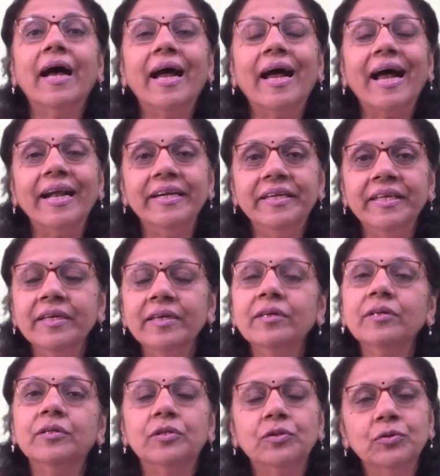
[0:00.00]

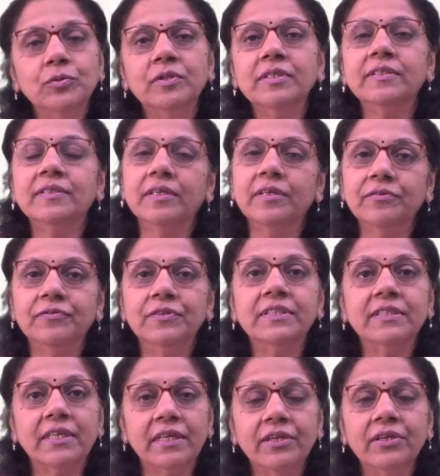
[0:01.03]
adhere to the
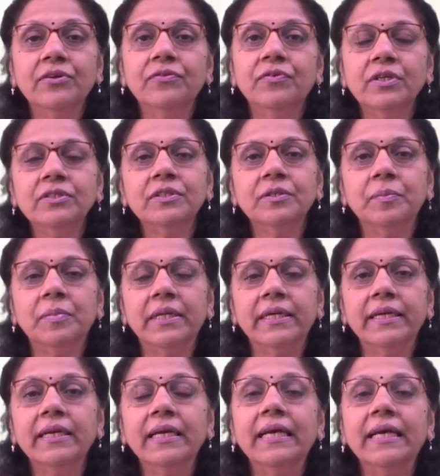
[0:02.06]
surface
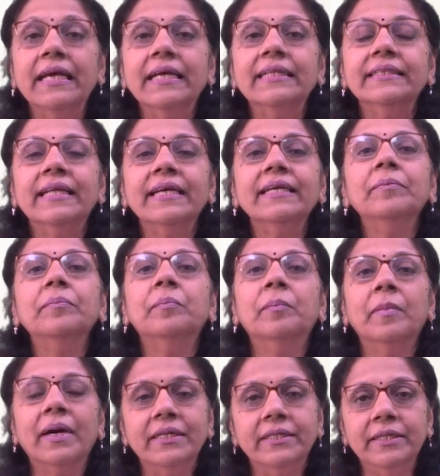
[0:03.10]
irreversibly, they
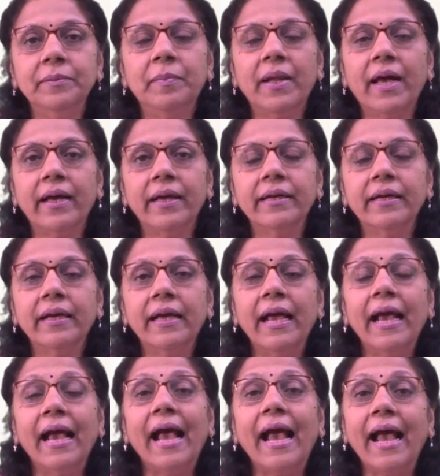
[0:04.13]
multiply,
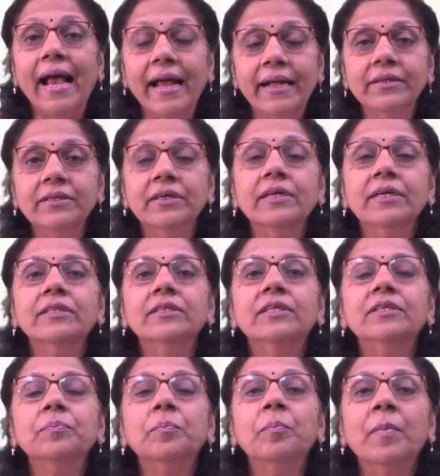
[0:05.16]
and
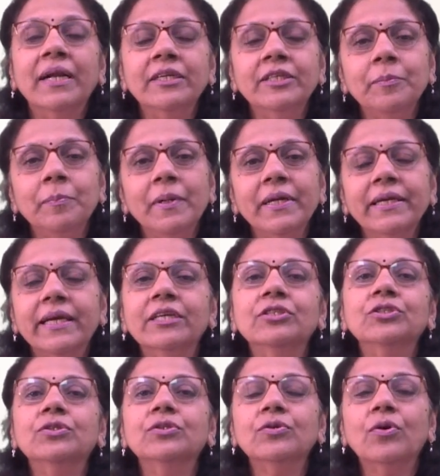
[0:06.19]
the
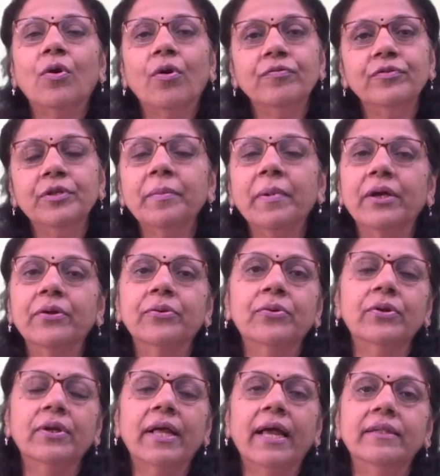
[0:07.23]
multiplication of the
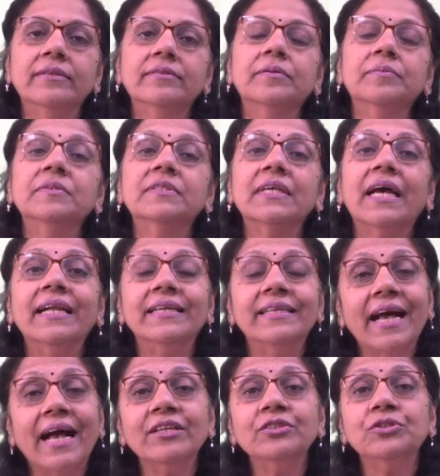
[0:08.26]
microorganisms
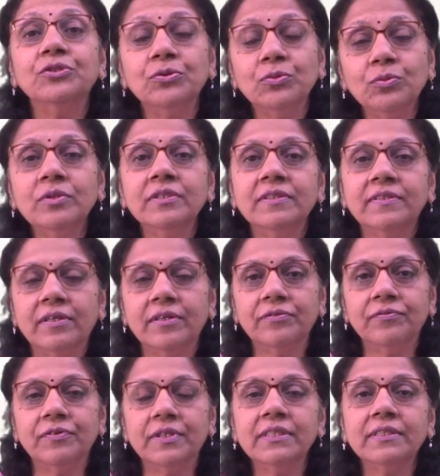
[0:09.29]
attached to the
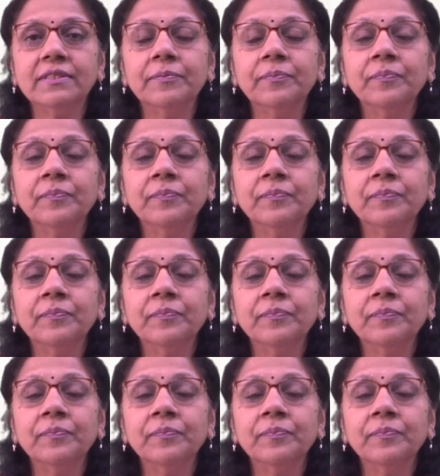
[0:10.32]
surface